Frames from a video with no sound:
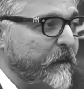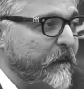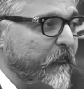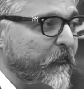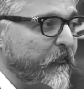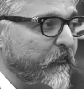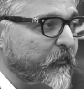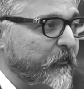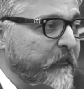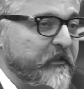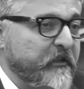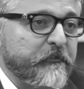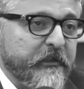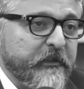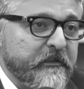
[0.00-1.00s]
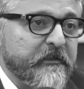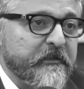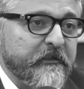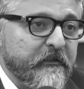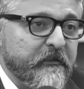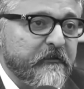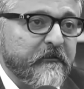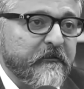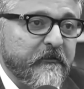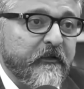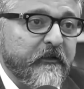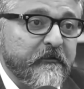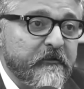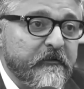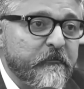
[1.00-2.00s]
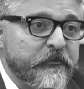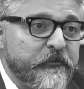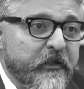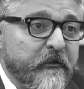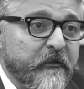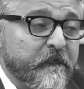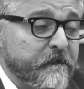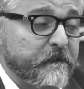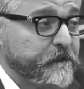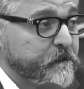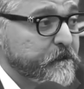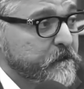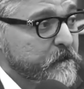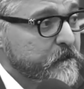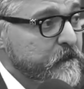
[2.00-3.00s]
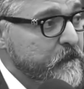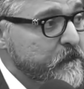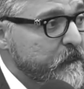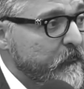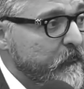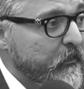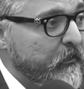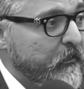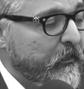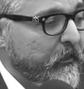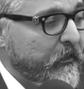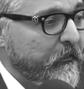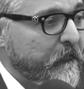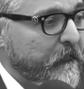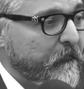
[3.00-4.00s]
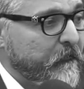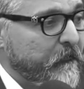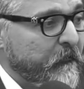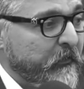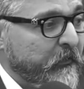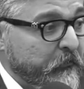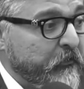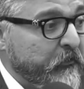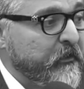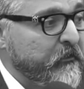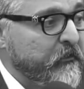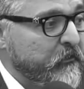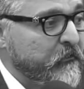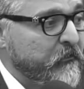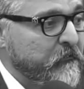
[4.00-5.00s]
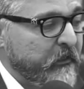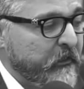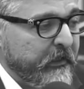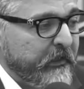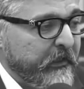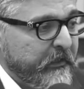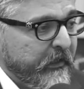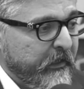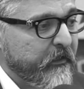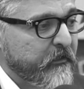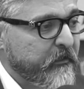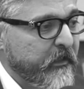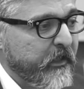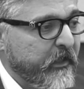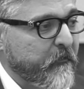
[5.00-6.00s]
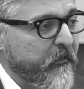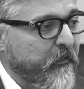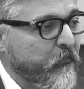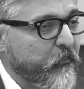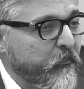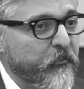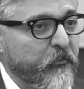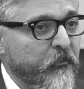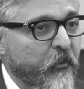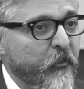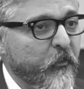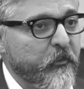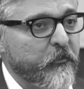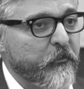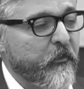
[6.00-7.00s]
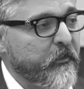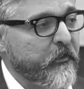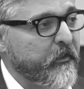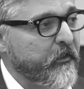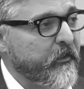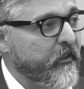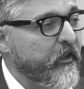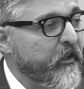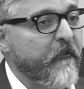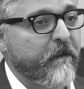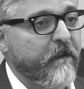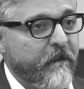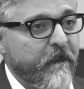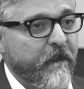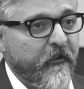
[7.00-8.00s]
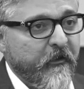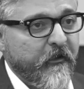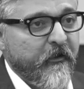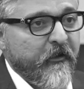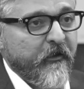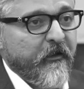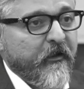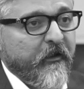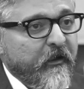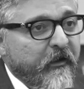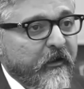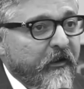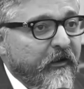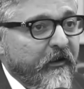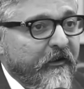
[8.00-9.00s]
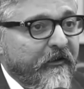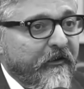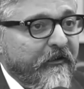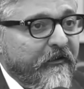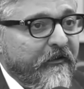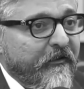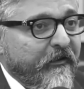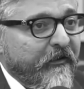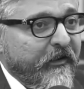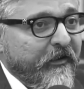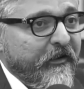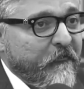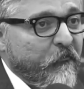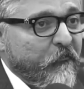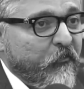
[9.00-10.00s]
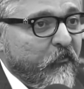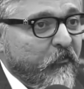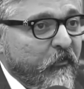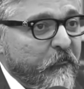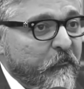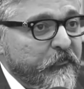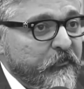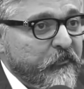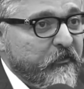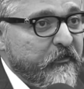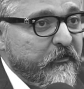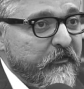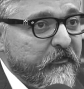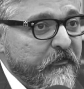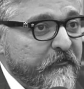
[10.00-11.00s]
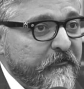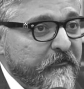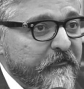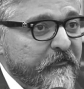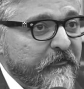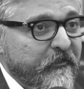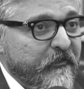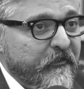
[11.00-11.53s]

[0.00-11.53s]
for the best PhD thesis in any subject. But during the entire time, I was always wondering if I had more opportunities.